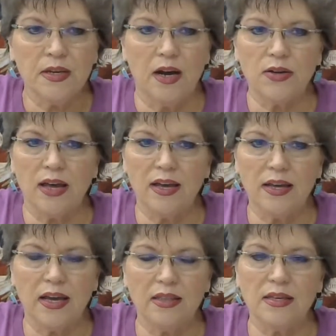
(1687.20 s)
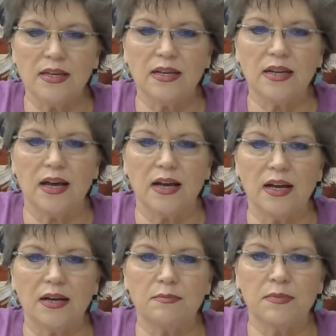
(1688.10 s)
Okay, and then
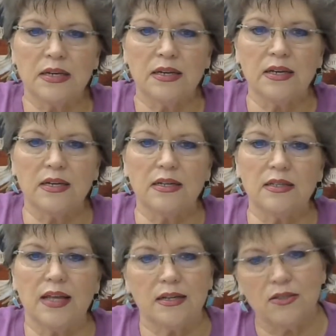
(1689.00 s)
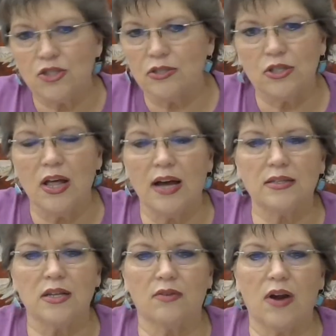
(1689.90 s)
that
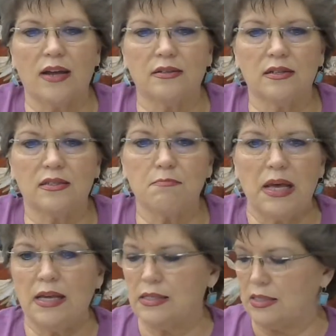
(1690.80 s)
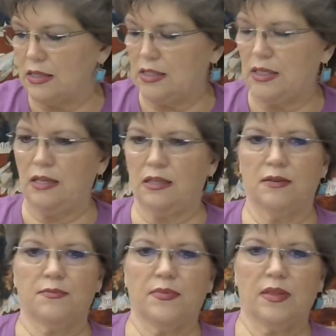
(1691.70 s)
July's not right. It's May
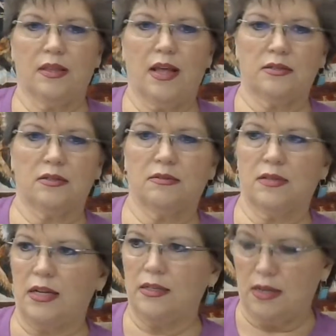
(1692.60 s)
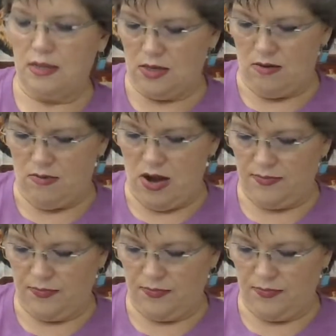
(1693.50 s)
16th. That date is not right.